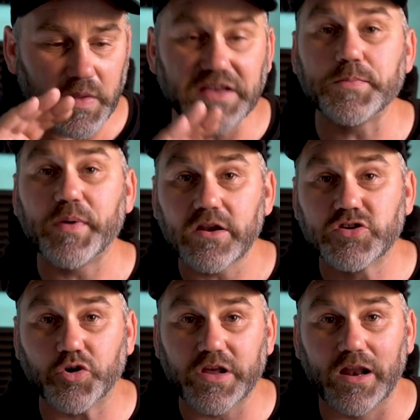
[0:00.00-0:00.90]
Is it better to
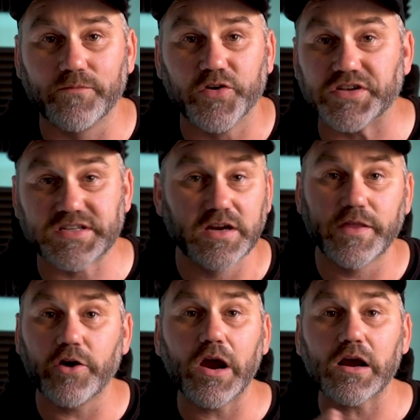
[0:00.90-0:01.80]
join a club first?
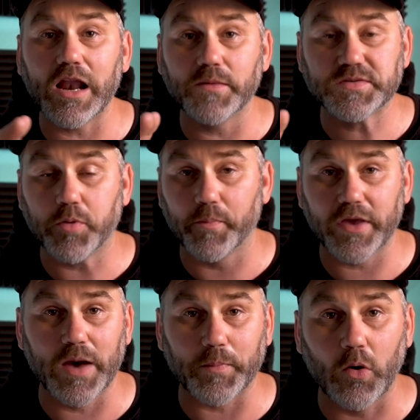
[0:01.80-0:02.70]
There are clubs
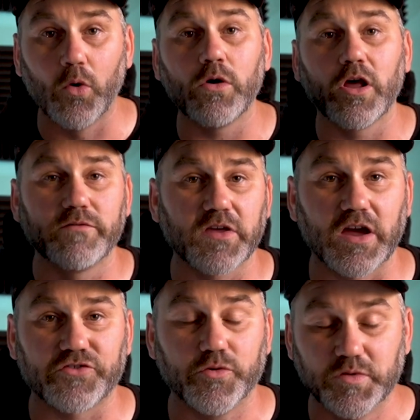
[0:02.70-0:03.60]
popping up all over the
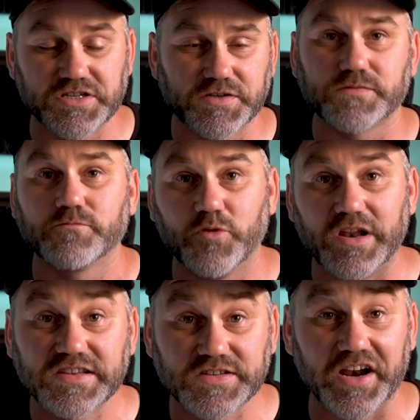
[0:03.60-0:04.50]
country, which is
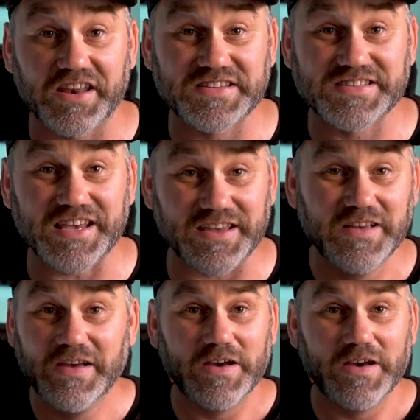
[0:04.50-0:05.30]
really exciting to see.